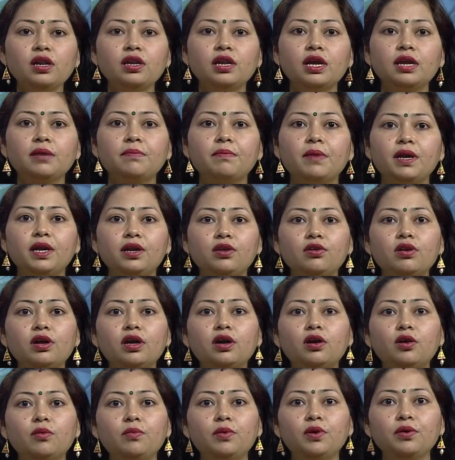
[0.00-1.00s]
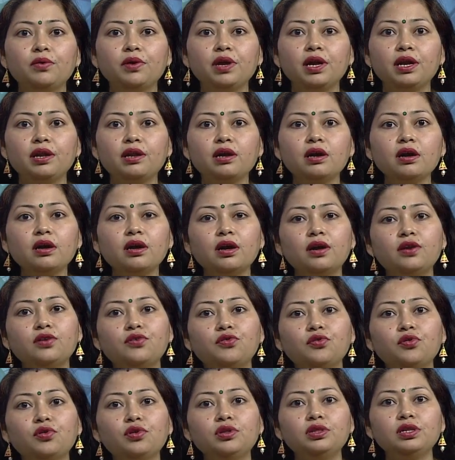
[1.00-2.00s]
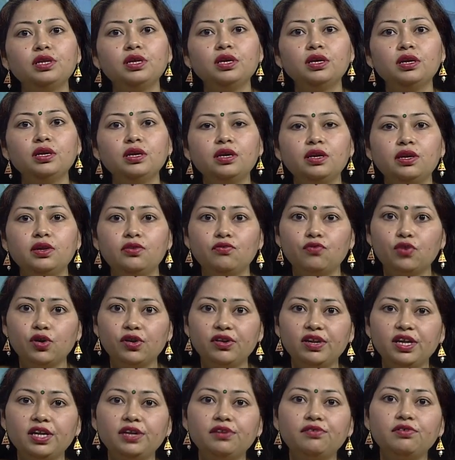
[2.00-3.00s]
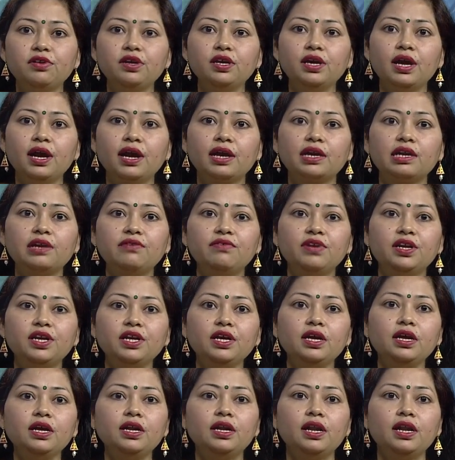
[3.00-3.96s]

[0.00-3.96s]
like medulla oblongata control the involuntary activity